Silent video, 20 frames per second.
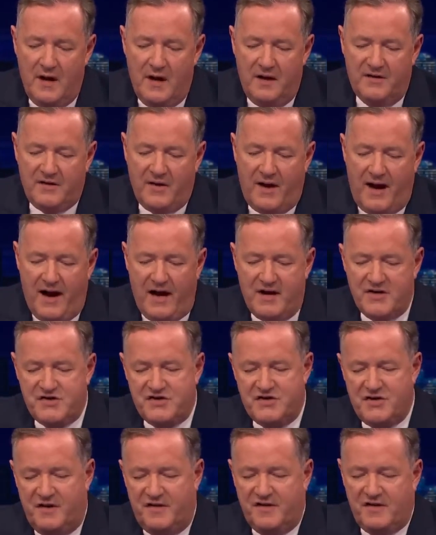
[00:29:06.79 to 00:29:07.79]
So,
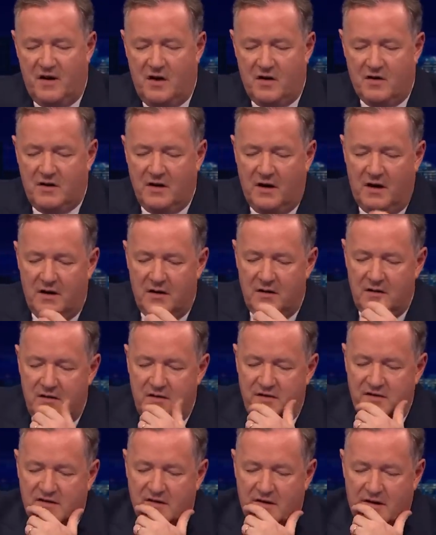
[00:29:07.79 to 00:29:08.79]
Ash Sarkar,
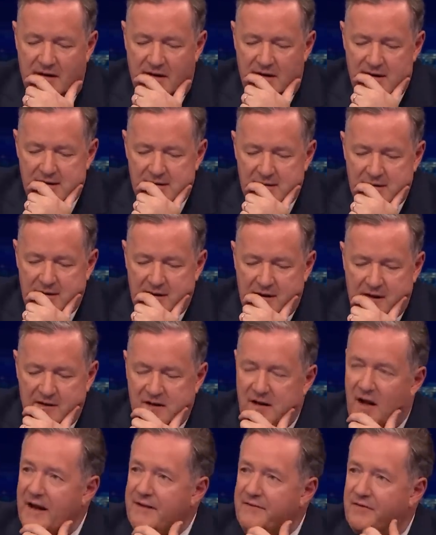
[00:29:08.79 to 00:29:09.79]
who's a, a
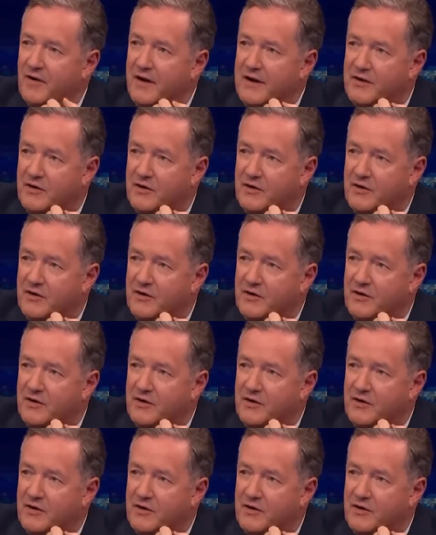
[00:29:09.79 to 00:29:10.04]
lively